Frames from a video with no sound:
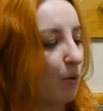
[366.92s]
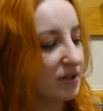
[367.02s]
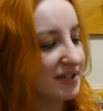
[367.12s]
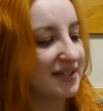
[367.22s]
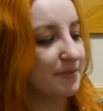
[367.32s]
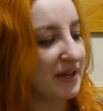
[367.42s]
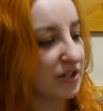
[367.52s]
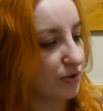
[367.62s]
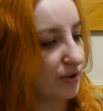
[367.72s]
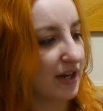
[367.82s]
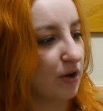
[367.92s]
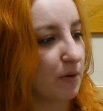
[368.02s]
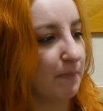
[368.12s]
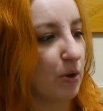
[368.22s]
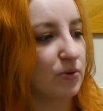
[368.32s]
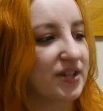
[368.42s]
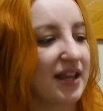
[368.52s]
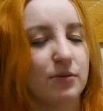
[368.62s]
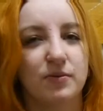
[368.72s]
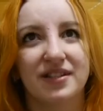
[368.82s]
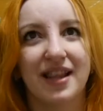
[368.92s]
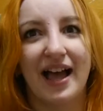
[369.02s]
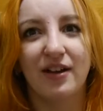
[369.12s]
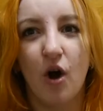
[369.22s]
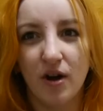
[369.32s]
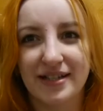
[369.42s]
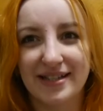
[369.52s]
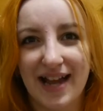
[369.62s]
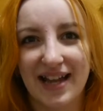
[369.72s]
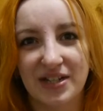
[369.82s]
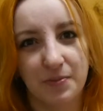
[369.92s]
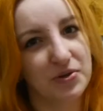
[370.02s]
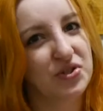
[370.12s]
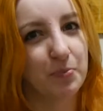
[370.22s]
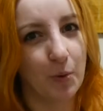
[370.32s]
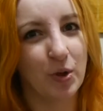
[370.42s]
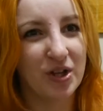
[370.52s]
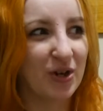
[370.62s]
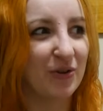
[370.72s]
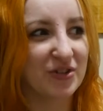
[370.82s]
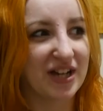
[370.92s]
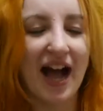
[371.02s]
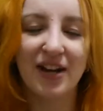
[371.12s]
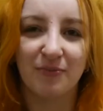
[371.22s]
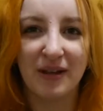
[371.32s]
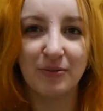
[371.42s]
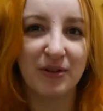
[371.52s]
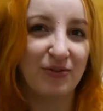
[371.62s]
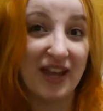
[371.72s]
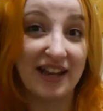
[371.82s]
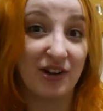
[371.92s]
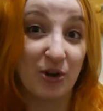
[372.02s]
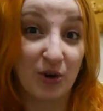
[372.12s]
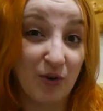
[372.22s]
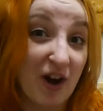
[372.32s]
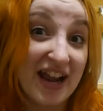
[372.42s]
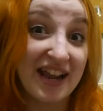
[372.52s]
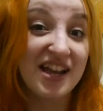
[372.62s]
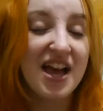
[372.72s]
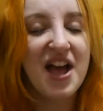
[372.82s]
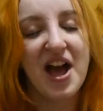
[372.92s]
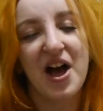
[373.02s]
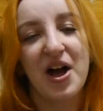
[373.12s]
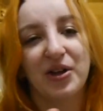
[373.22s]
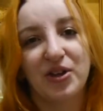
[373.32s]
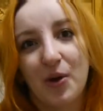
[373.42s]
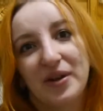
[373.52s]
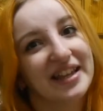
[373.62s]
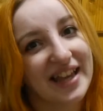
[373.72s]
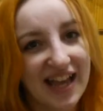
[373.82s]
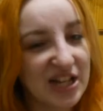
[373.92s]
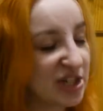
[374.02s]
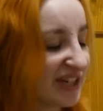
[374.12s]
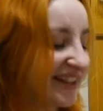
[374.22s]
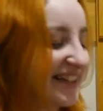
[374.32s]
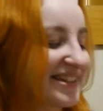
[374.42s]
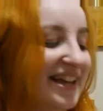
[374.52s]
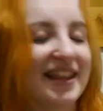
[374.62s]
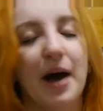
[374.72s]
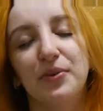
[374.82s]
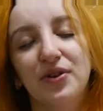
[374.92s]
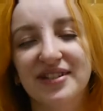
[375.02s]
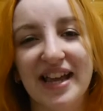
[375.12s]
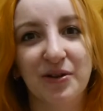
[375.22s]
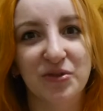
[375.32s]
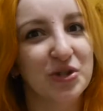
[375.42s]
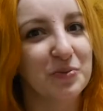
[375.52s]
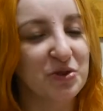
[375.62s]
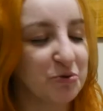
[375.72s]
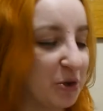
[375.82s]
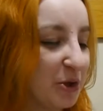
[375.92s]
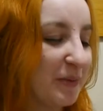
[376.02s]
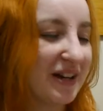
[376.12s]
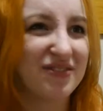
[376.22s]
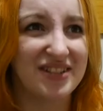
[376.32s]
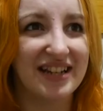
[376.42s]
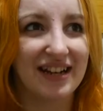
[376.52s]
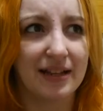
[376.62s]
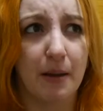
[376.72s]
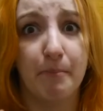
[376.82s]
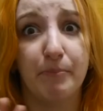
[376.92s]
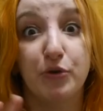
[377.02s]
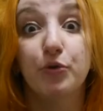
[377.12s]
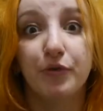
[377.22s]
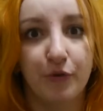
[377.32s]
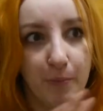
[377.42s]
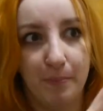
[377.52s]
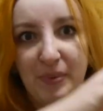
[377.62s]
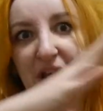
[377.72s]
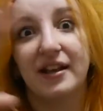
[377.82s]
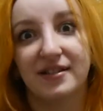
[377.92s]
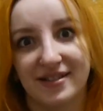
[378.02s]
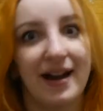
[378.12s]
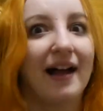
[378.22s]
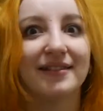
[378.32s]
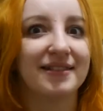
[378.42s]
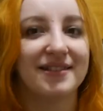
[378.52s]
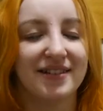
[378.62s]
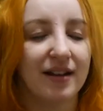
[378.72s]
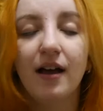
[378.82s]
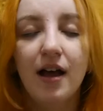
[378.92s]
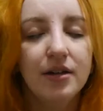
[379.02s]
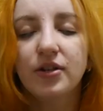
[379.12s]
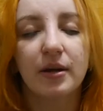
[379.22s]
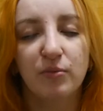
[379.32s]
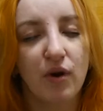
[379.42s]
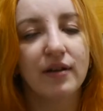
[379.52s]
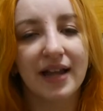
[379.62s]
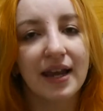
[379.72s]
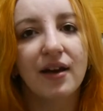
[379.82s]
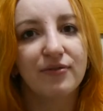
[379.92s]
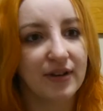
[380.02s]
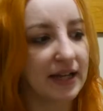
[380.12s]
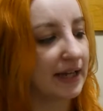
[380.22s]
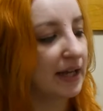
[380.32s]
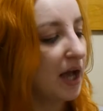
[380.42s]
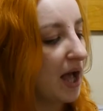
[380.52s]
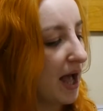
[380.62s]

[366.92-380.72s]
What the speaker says: I wanted to make sure that I got a bowl set that was like on a stand but small enough to kind of maybe fit in her crate, go in the kitchen, things like that, but not take up too much room. And I've seen like them beautiful big stands, and don't get me wrong, they're lovely.